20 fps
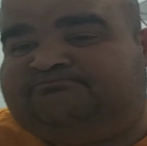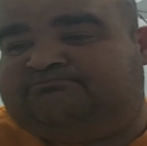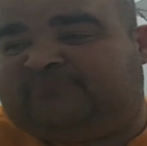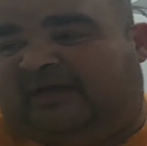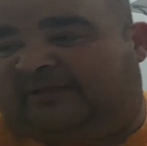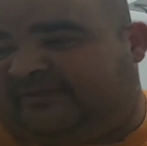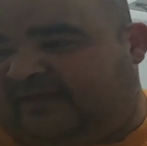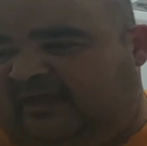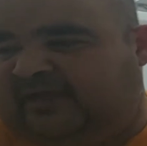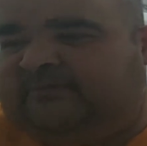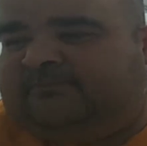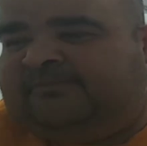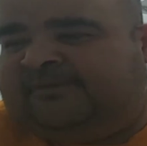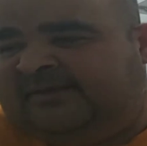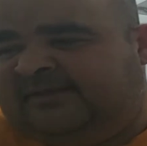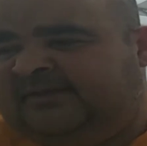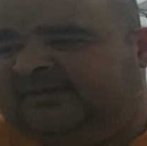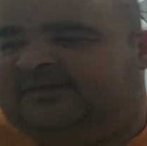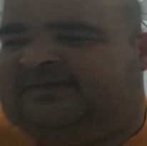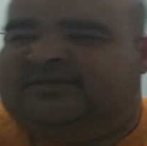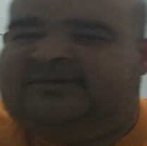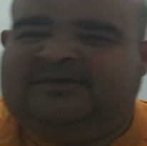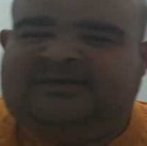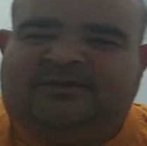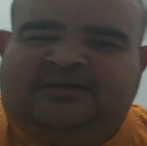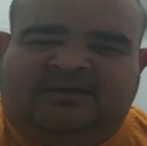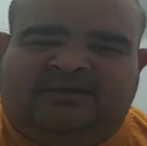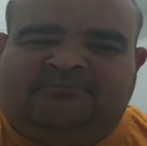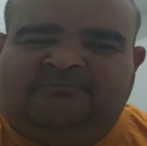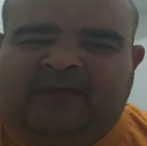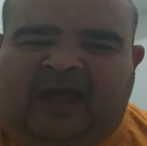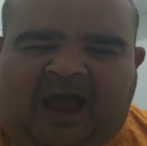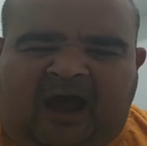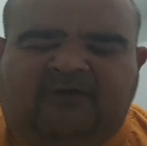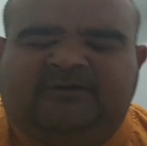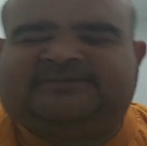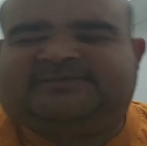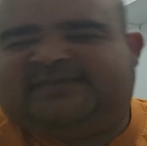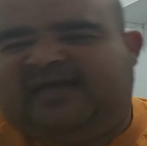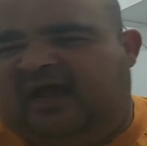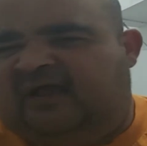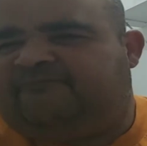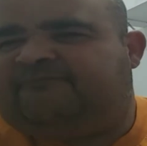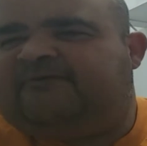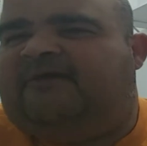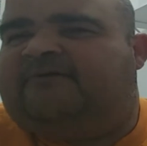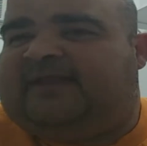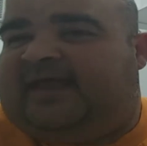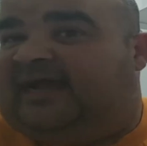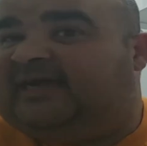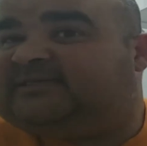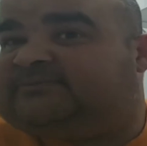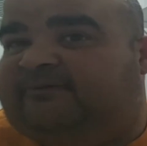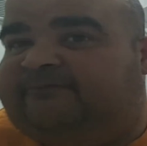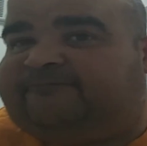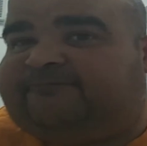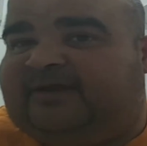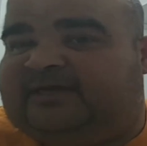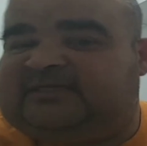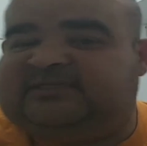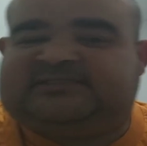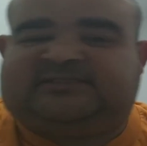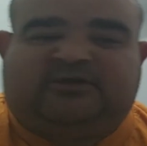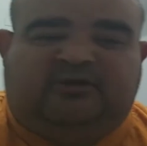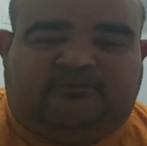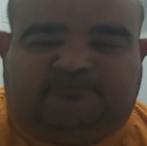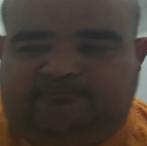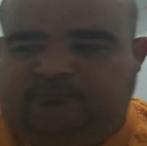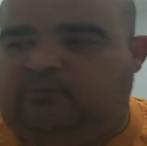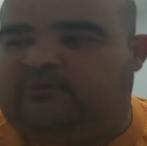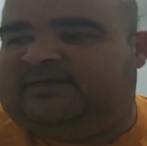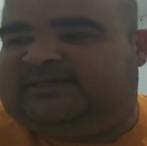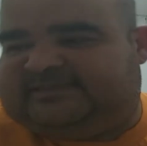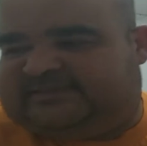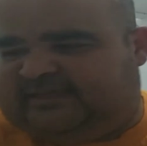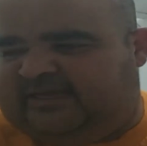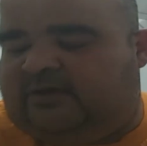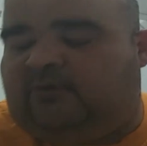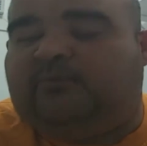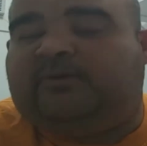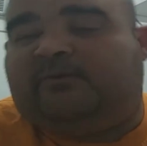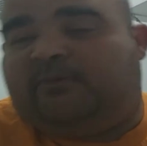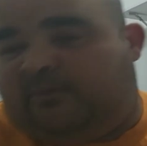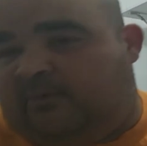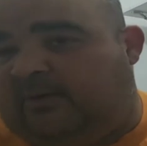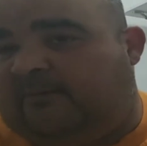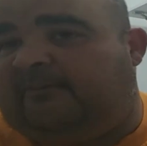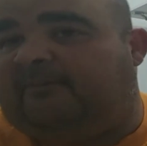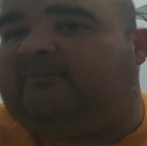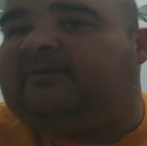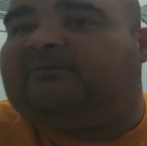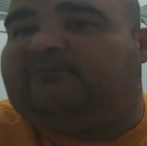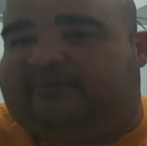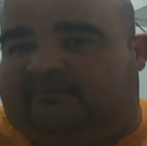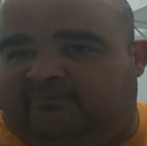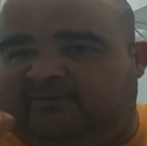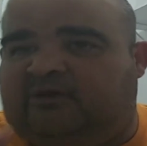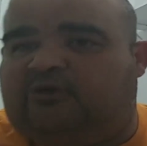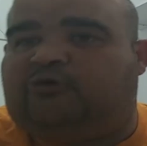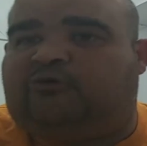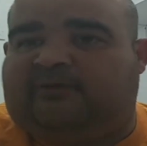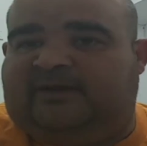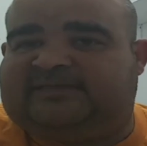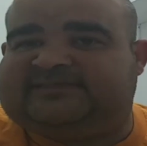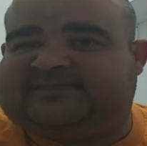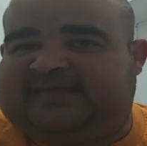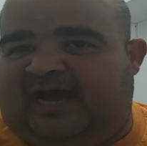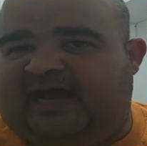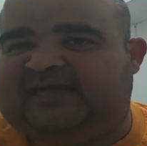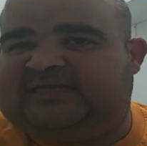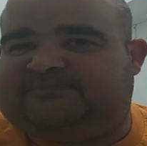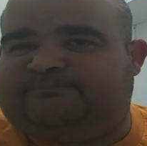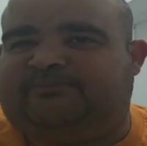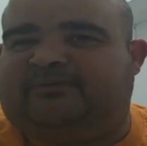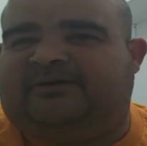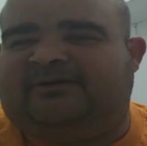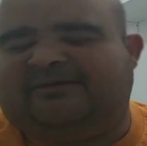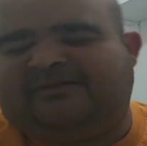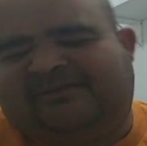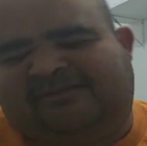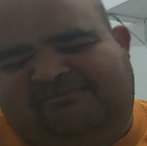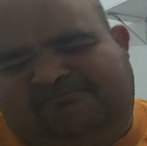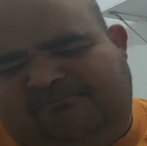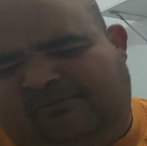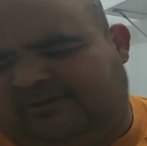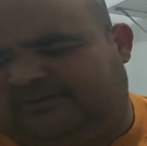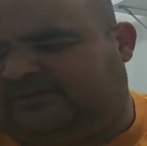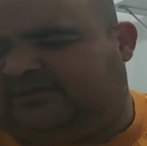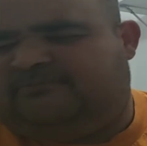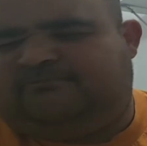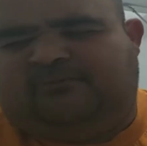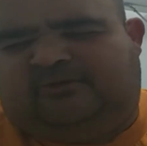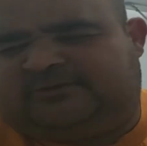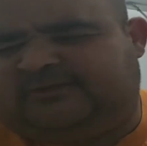think I was satisfied with the X-Men franchise. Certain movies we could criticize, but most of the